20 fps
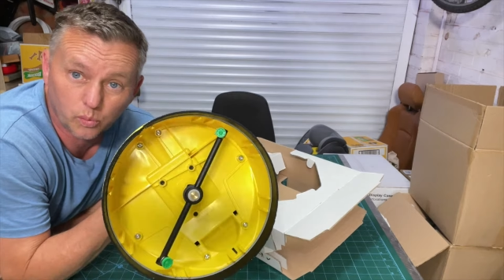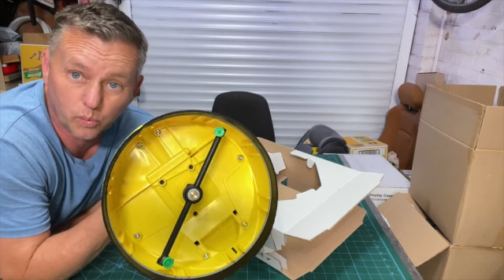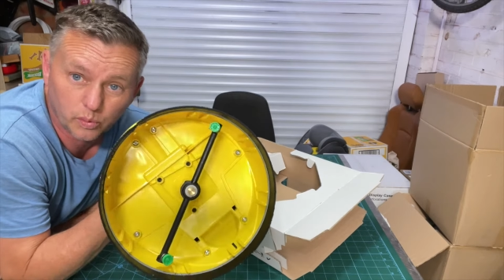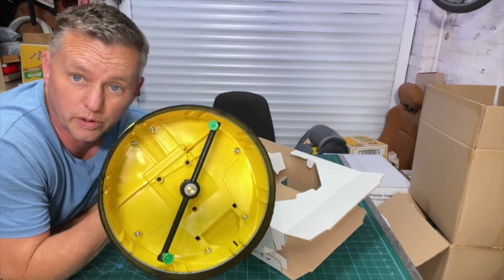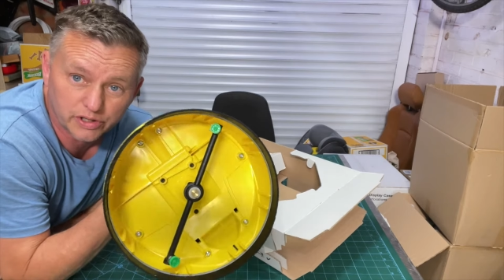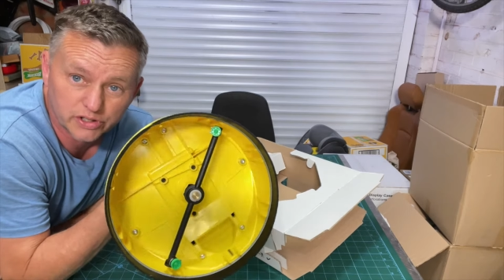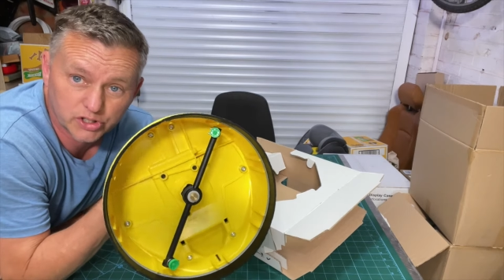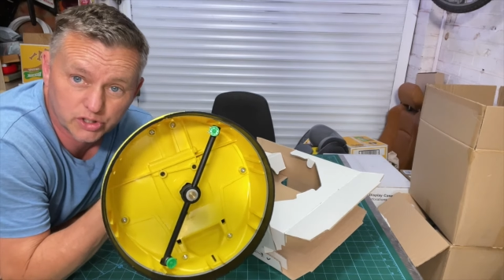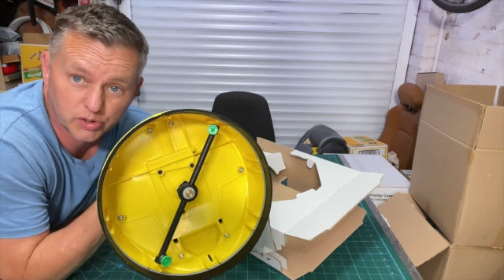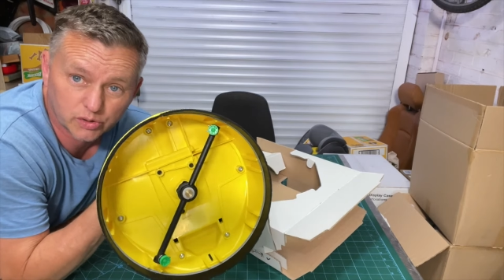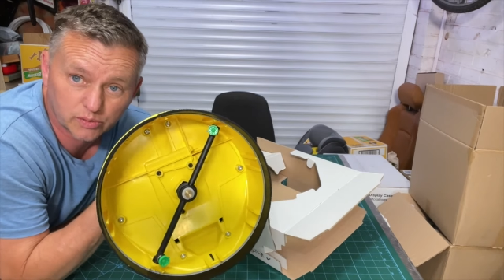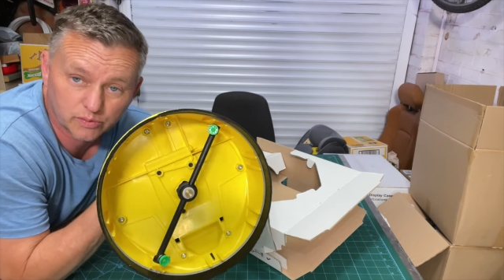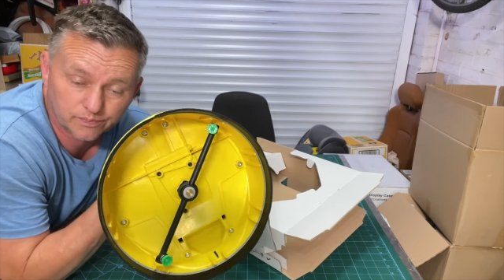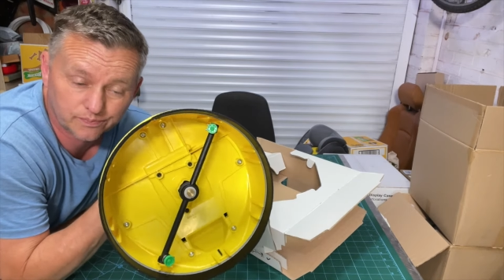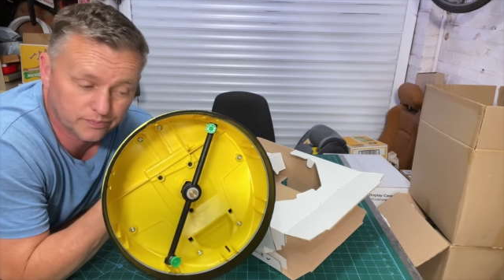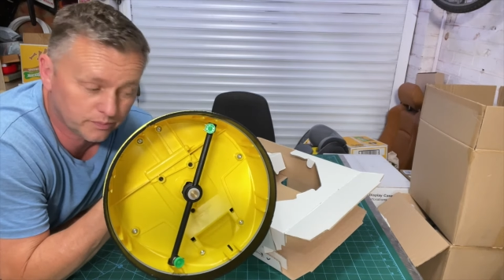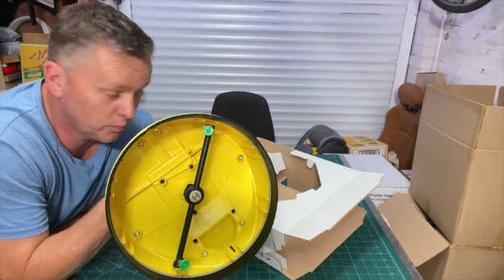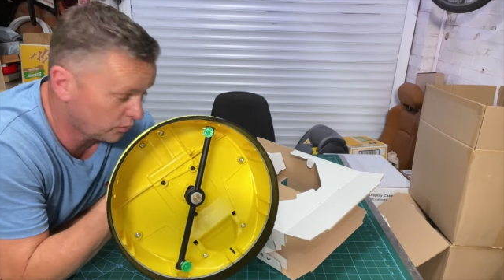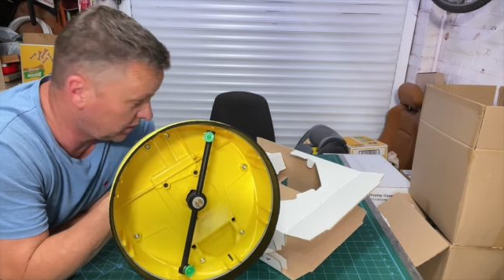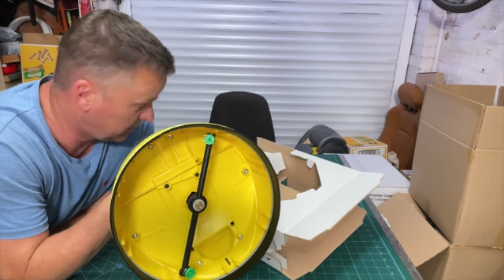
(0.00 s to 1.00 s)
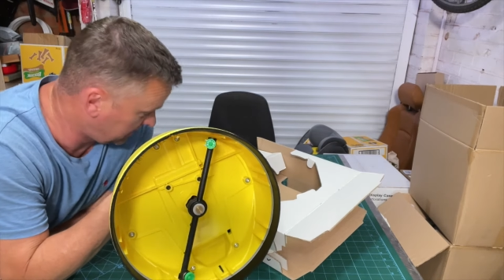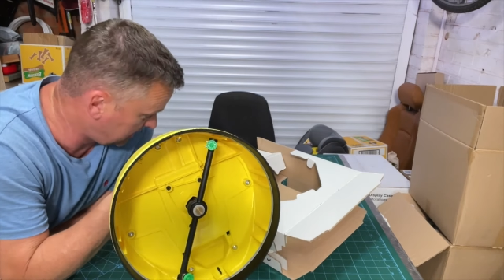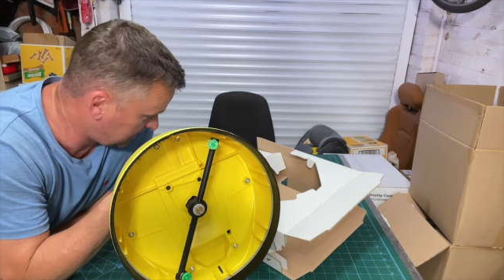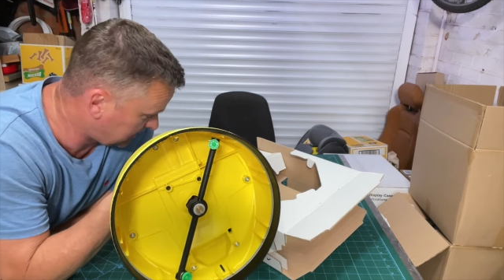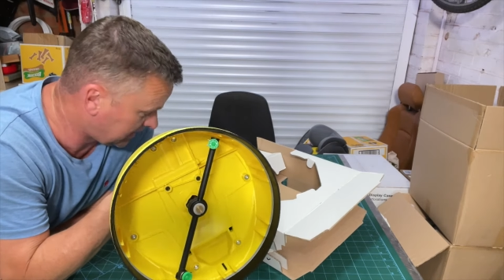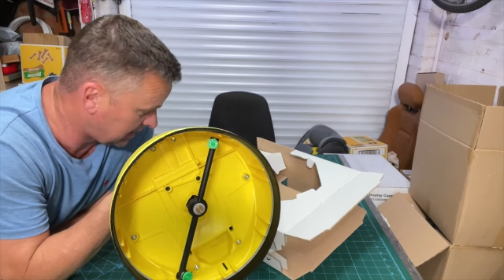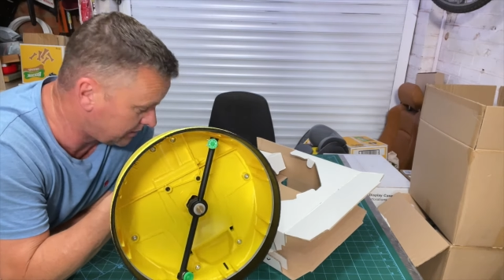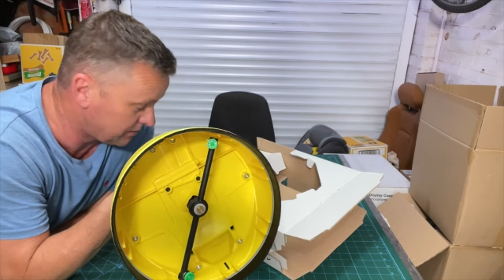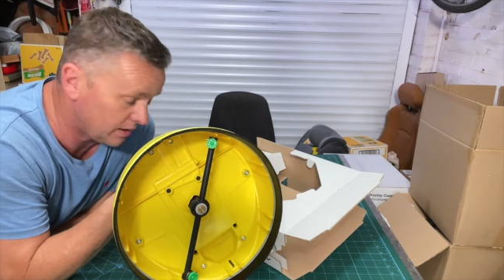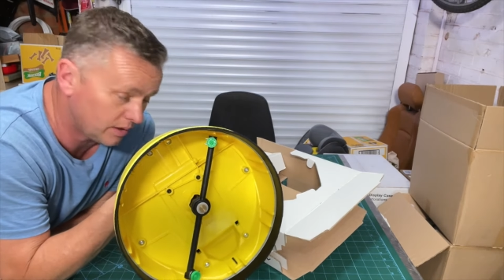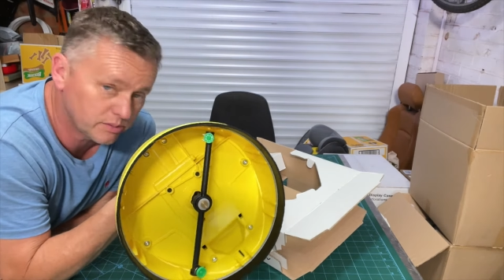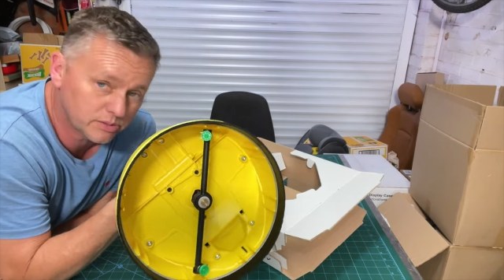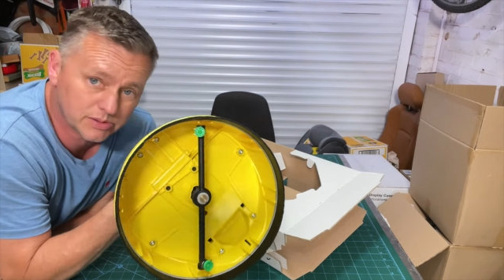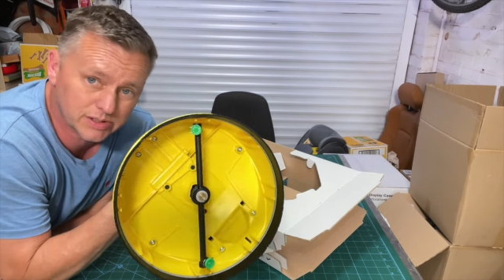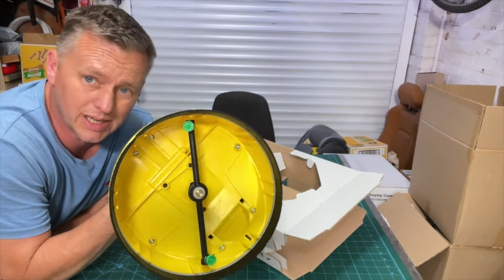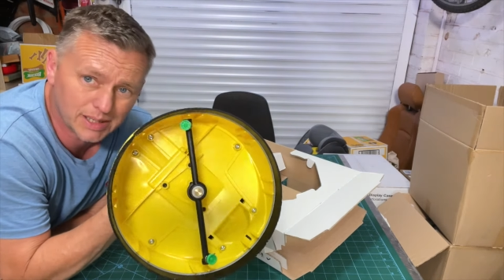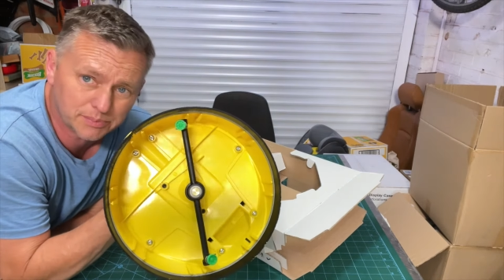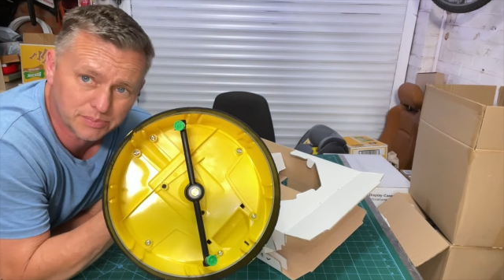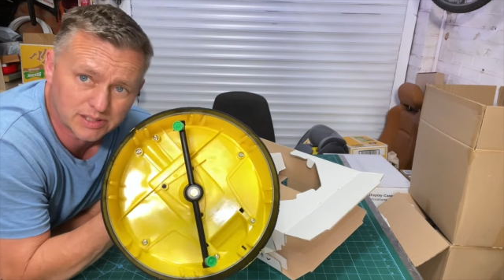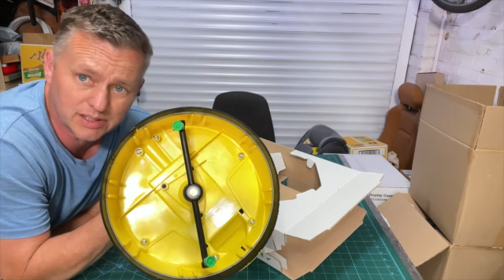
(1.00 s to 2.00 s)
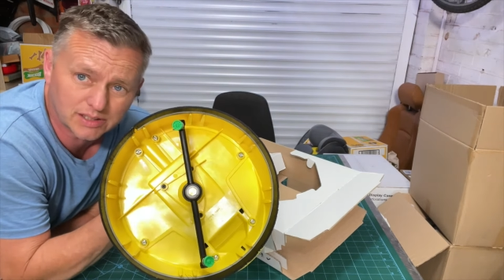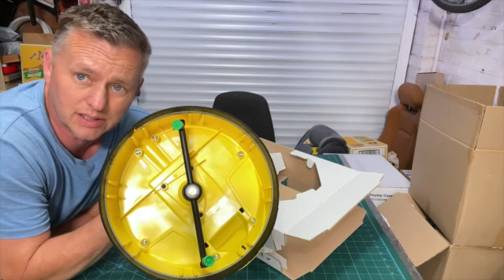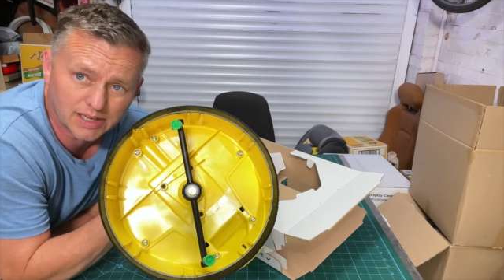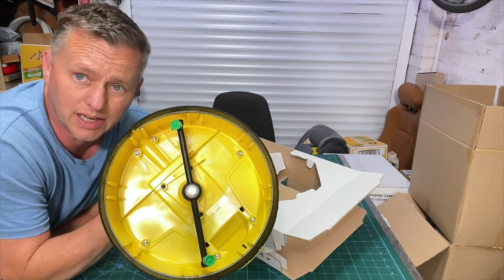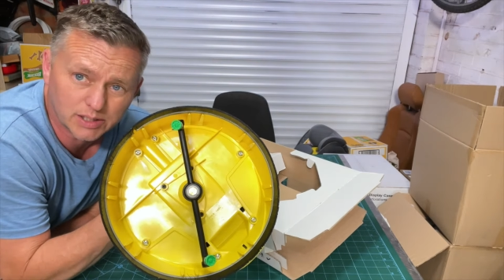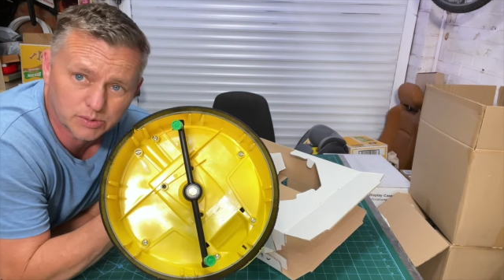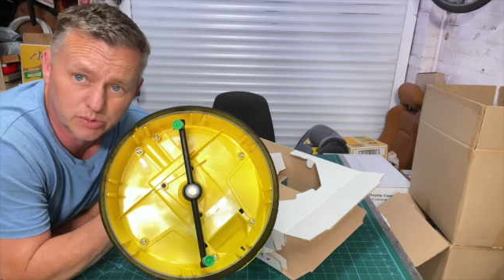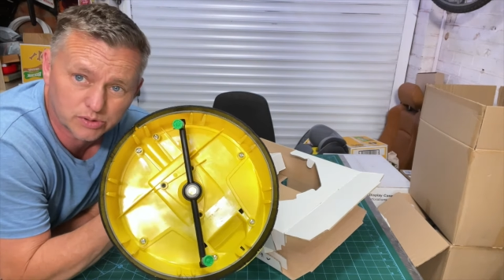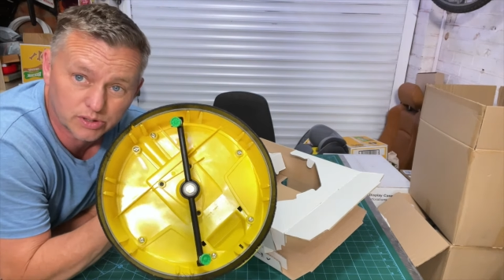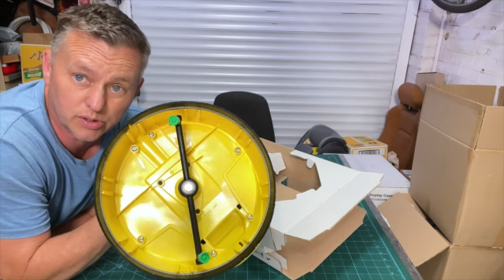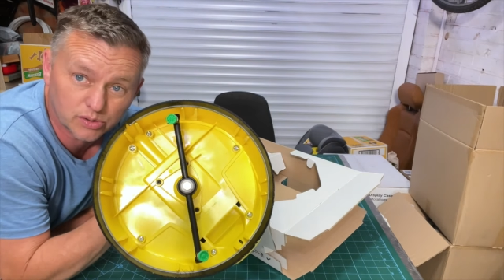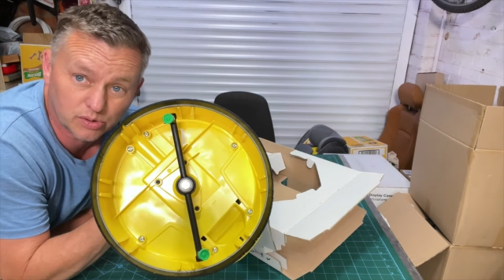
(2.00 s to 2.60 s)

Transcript: which we need to keep those tabs in case we do,